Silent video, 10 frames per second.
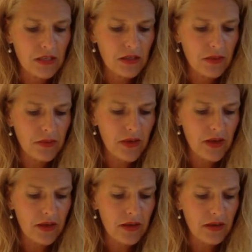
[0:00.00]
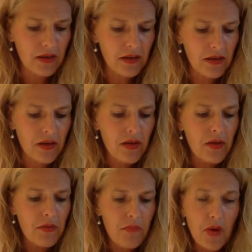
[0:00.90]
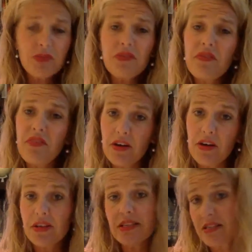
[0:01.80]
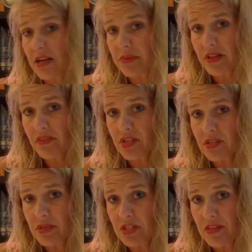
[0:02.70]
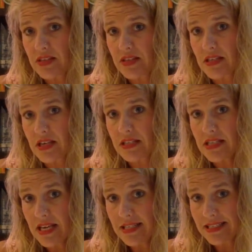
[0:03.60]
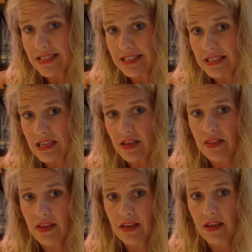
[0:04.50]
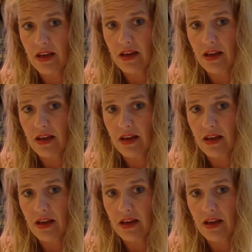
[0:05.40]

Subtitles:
Okay. Most of the Federalists, and I believe I just mentioned this, attended the